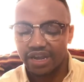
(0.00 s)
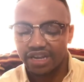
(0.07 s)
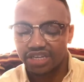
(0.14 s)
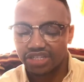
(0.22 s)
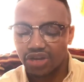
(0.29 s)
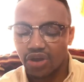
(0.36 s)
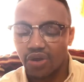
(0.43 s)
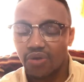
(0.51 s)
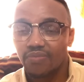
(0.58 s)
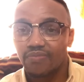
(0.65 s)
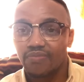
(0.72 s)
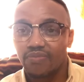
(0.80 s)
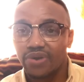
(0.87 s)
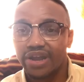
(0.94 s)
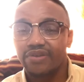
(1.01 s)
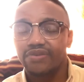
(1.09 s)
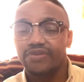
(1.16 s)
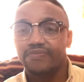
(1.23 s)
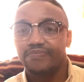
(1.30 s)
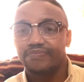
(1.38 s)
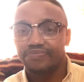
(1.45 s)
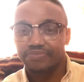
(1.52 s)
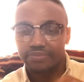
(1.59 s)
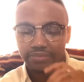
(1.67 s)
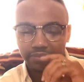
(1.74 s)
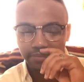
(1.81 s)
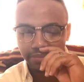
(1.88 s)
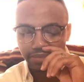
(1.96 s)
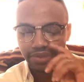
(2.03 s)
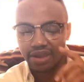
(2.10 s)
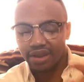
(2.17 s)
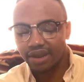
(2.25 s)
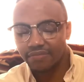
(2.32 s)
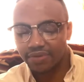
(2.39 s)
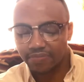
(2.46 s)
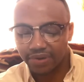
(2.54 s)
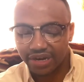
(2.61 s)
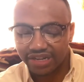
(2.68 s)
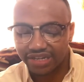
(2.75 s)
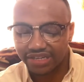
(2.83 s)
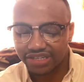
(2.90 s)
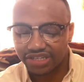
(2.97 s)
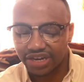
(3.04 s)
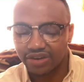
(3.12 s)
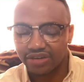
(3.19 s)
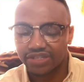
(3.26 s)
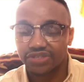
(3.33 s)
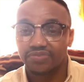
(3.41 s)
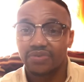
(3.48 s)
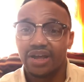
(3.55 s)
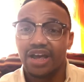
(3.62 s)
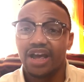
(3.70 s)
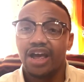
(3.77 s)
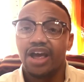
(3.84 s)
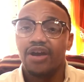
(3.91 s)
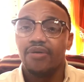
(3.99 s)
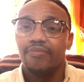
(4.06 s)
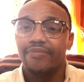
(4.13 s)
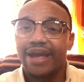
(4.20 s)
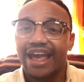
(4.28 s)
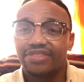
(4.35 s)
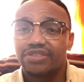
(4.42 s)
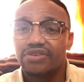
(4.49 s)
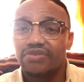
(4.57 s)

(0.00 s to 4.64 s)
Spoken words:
So when, let me put it in the terms, Matthew